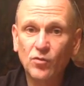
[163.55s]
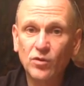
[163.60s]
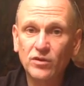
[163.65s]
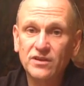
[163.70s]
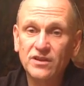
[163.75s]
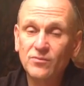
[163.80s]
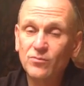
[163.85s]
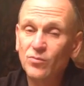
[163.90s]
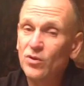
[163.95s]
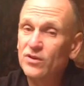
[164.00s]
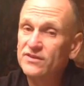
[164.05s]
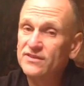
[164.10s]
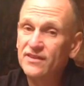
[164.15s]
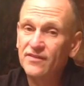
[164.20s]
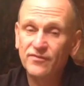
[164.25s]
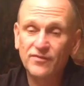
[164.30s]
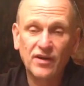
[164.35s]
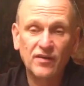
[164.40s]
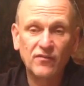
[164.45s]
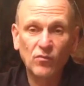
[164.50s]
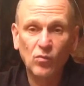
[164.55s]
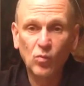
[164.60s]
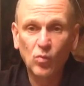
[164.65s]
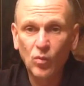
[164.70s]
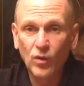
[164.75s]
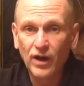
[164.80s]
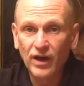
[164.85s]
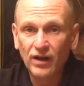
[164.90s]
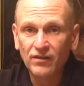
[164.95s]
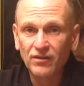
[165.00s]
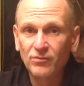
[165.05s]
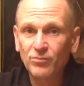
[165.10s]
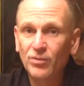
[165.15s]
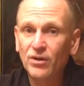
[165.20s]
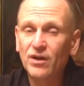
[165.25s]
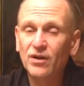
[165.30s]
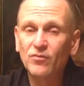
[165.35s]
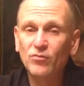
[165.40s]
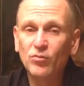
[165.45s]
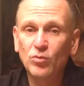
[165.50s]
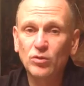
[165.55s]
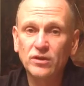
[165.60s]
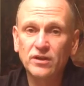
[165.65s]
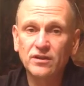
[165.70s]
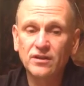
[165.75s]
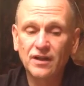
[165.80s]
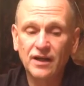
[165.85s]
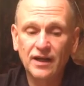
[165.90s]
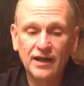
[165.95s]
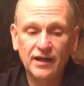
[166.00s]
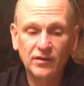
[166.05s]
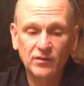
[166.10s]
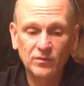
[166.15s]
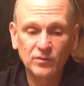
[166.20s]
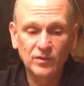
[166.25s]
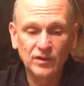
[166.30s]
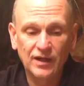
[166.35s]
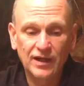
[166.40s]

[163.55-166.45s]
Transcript: 14.75, well above where I,